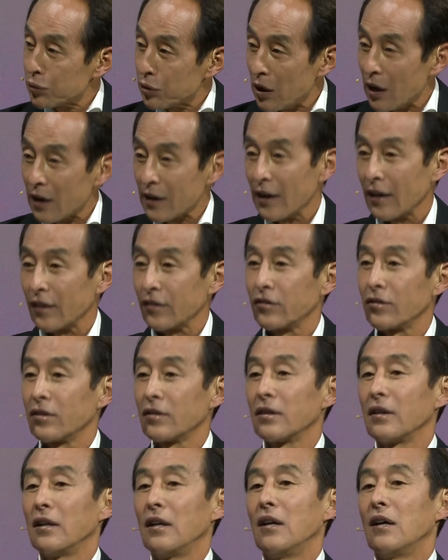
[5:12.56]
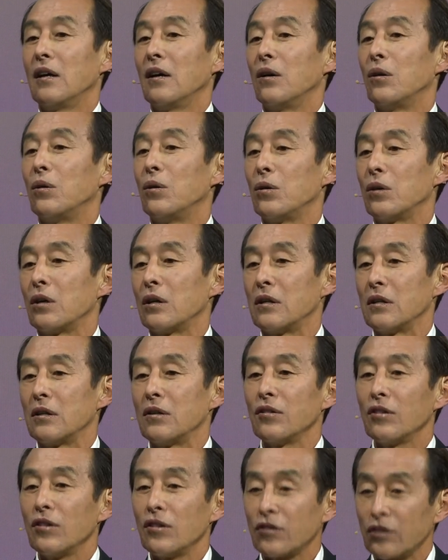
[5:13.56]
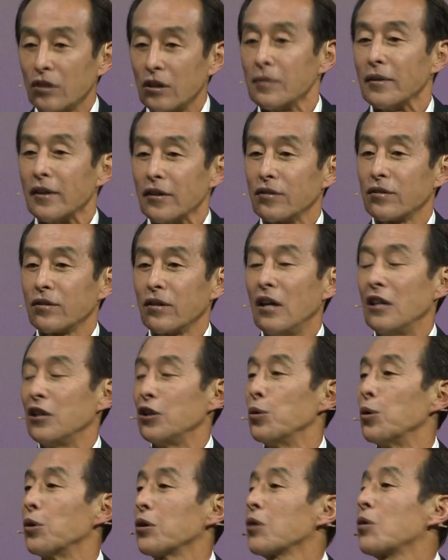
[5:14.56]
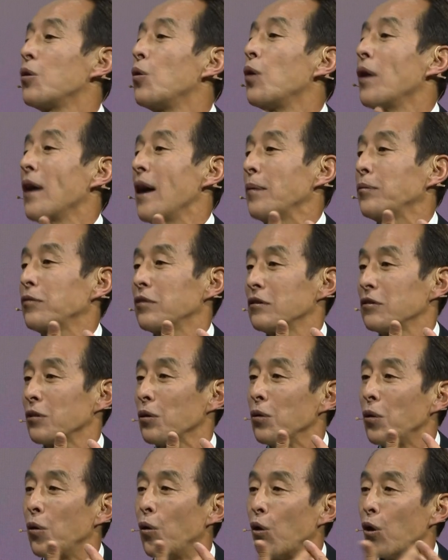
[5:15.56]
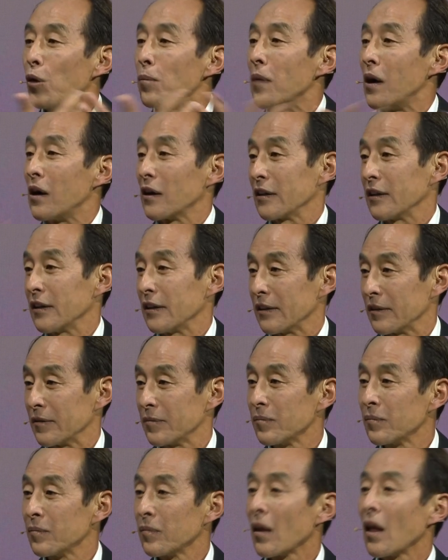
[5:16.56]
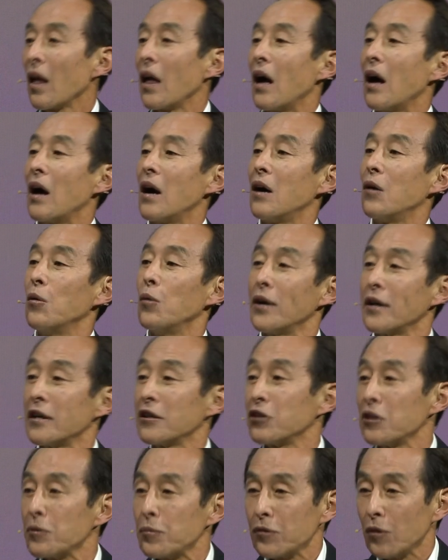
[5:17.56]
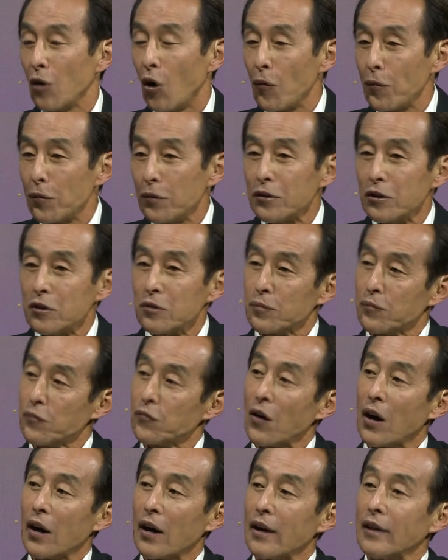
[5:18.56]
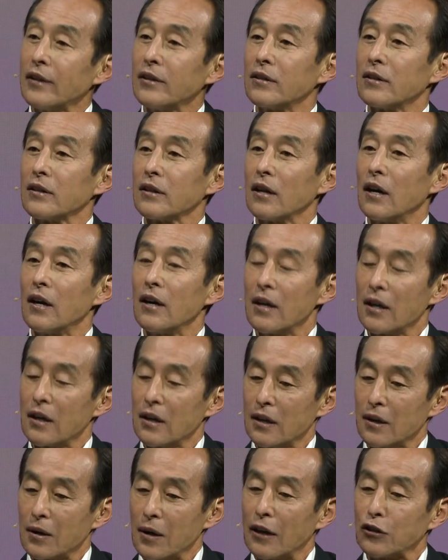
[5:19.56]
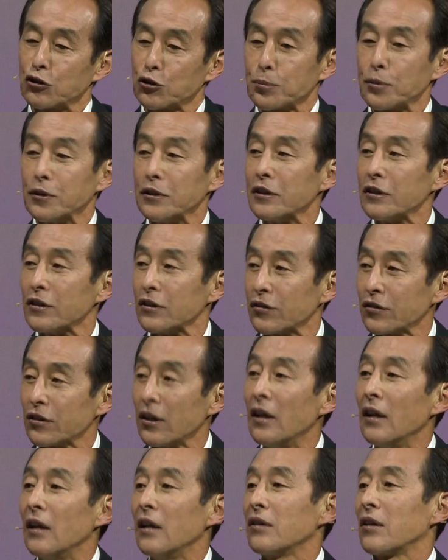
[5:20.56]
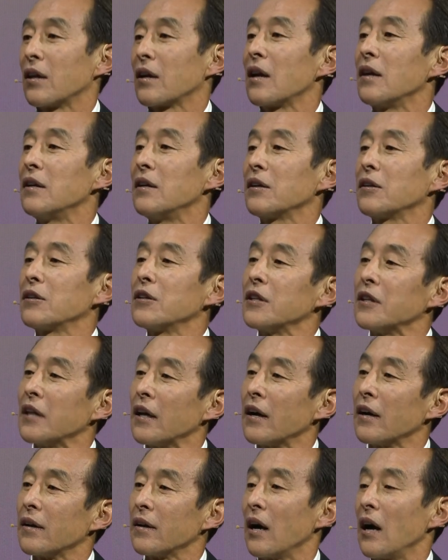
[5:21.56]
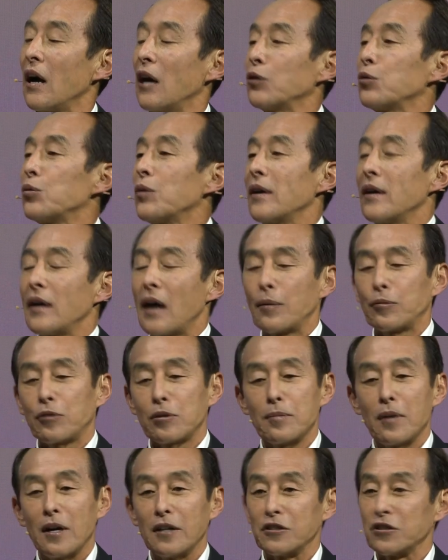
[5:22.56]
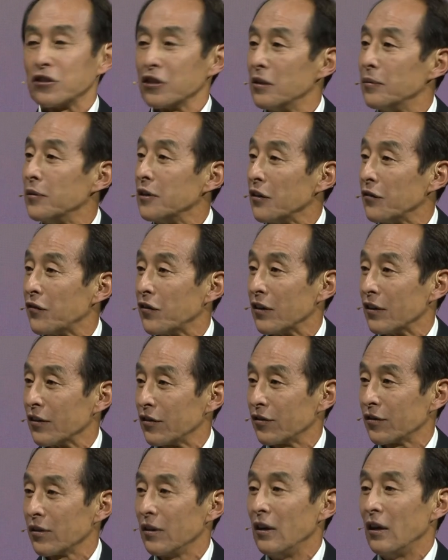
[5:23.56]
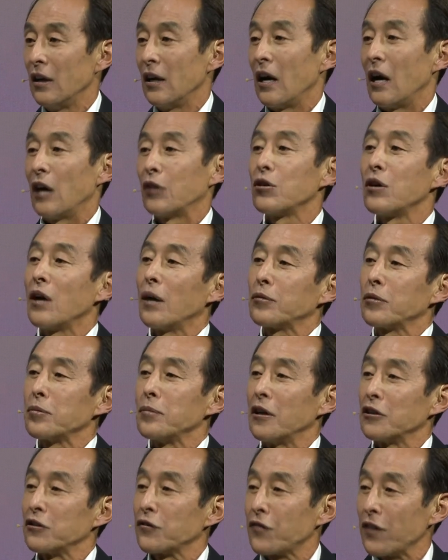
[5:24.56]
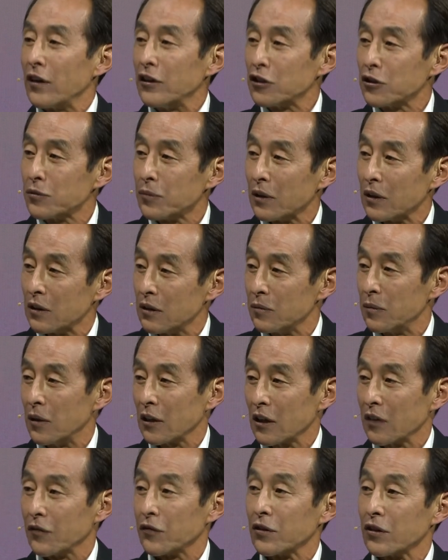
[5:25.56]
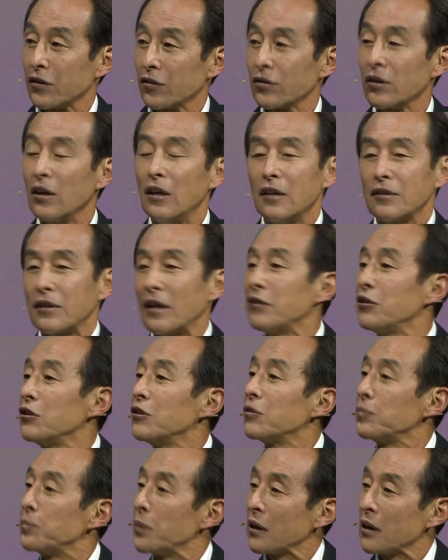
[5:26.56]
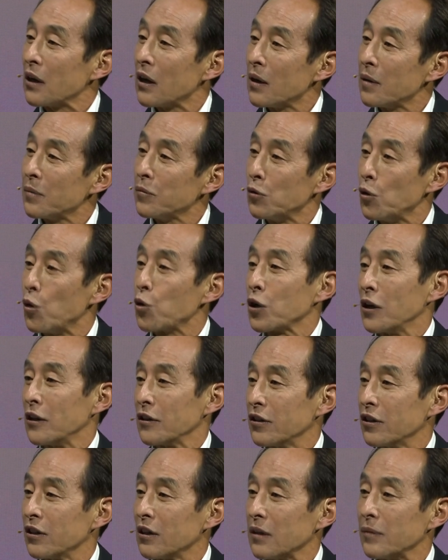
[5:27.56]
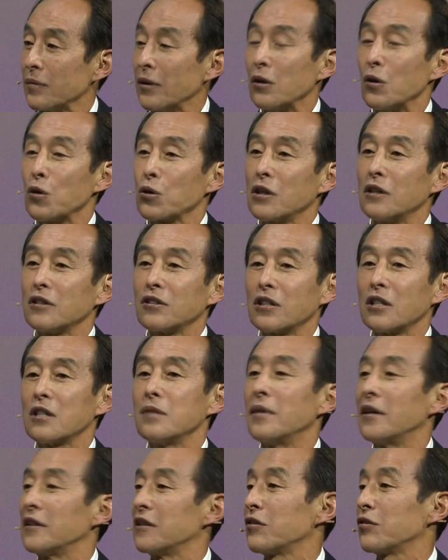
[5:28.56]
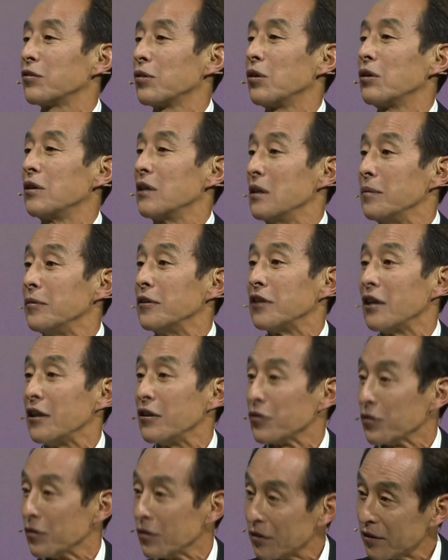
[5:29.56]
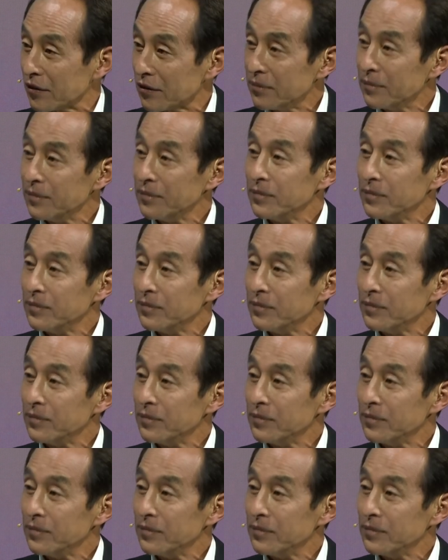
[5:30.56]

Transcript: products or service, you want to go after the whole market. Uh, whereas if often you find the uh, entrepreneurs that are looking at how do I optimize Germany first? How do I optimize French market first? then you become local team, and local team has its own limitations. Mm-hmm.